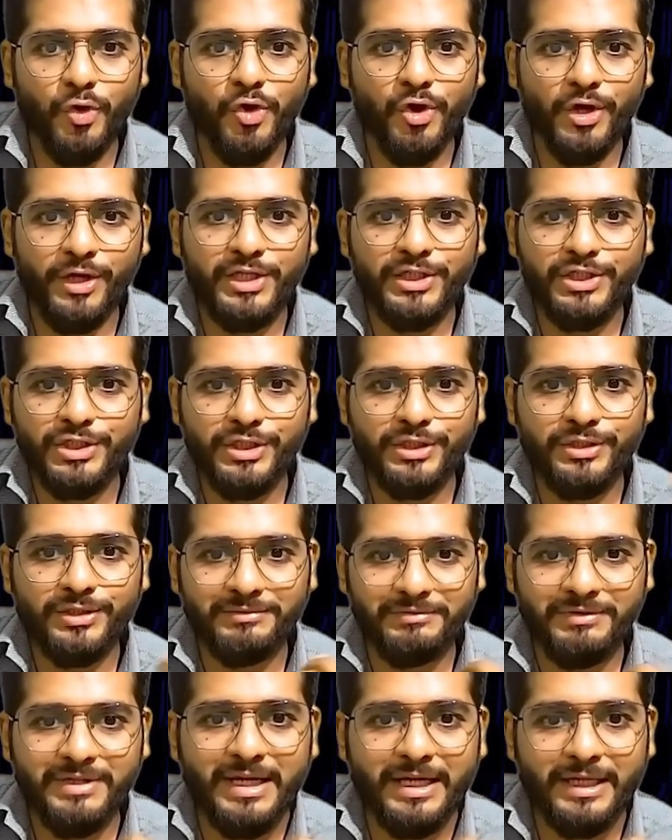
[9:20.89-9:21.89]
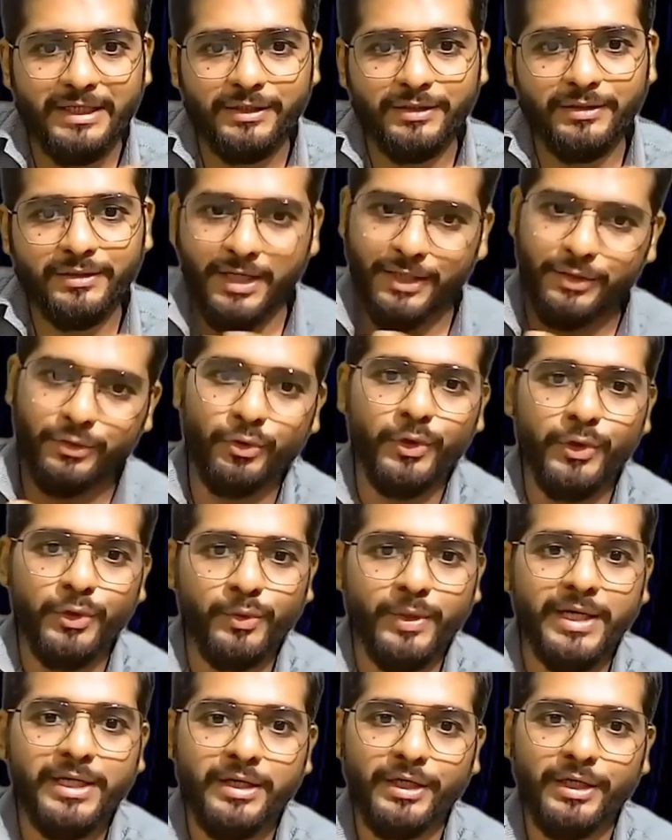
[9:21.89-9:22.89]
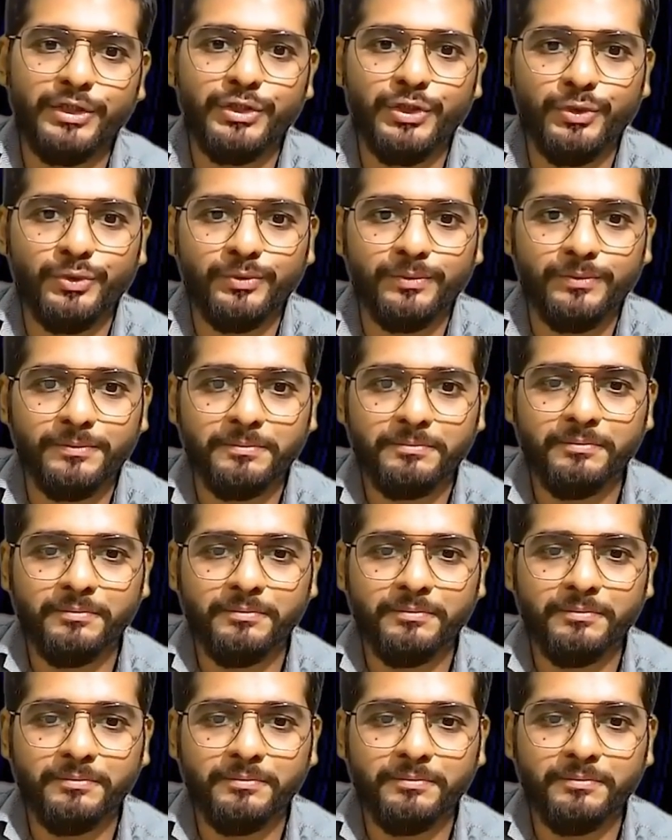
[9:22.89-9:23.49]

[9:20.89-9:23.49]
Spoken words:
honest director. I told you, I trust you.